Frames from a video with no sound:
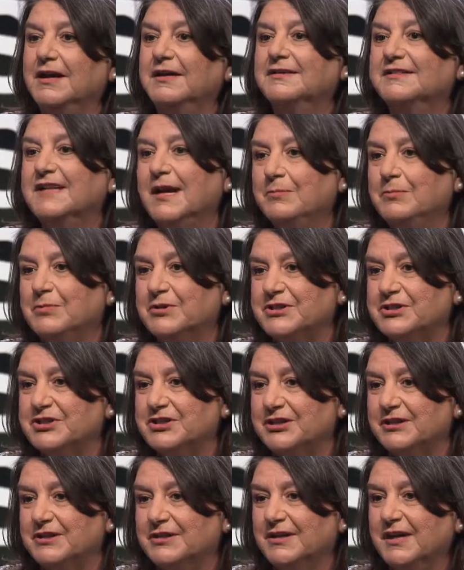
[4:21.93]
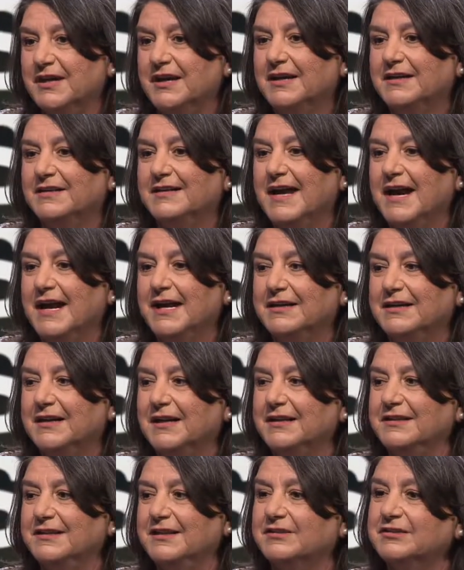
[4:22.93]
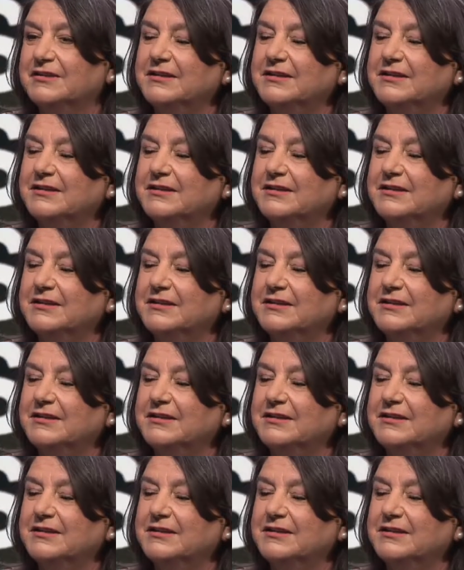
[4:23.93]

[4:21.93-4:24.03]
temperature, then the